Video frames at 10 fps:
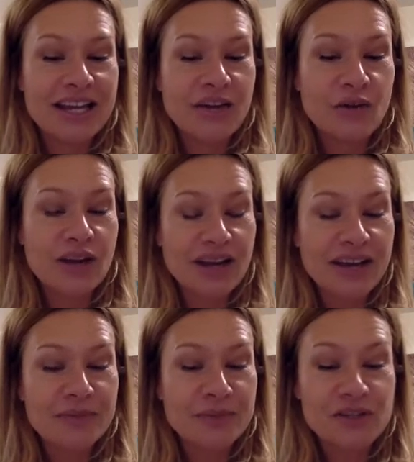Your
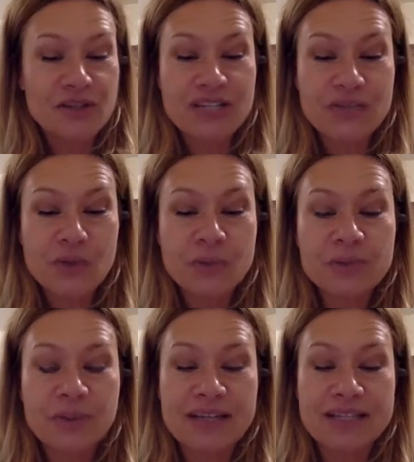life was transformed
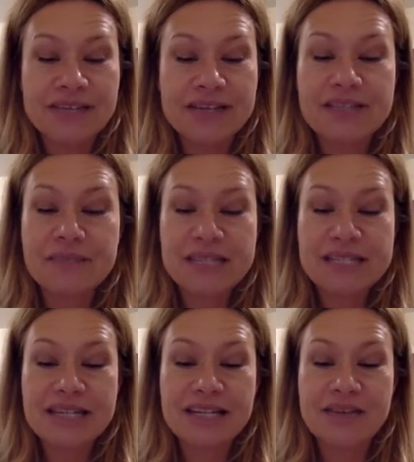by a series of
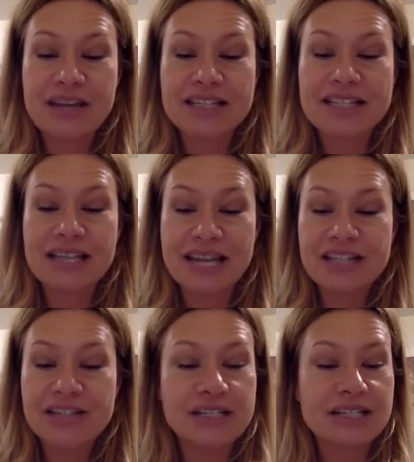mystical events that
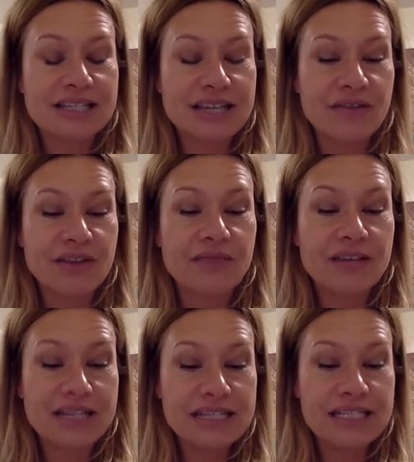led you to discover the
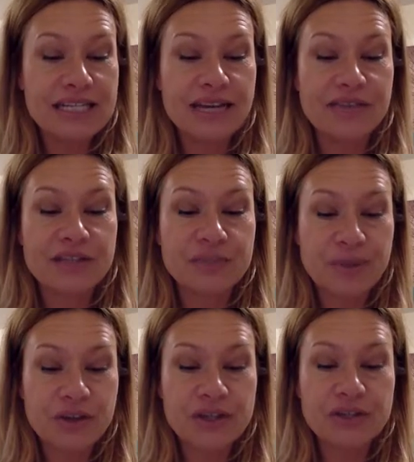validity of a
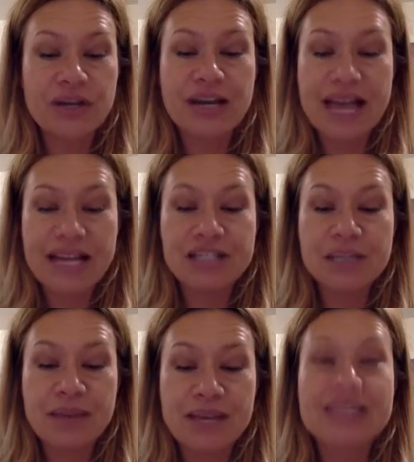spiritual and
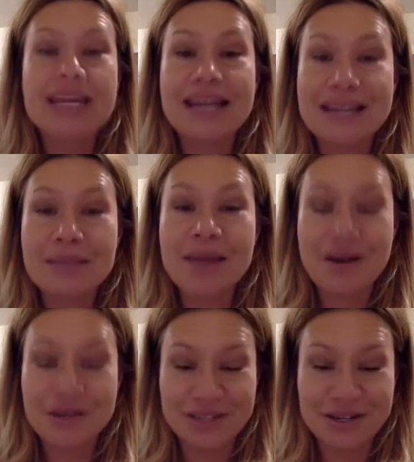energy-based healing
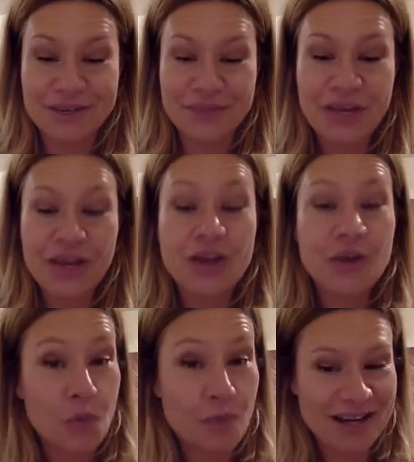paradigm,
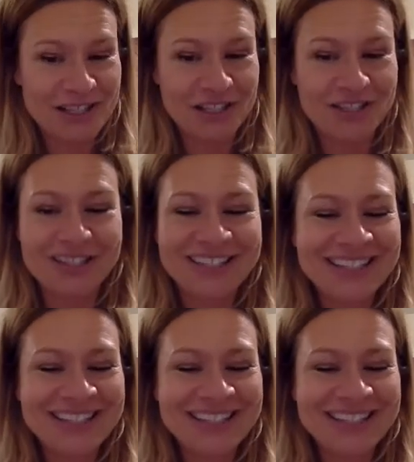your passion.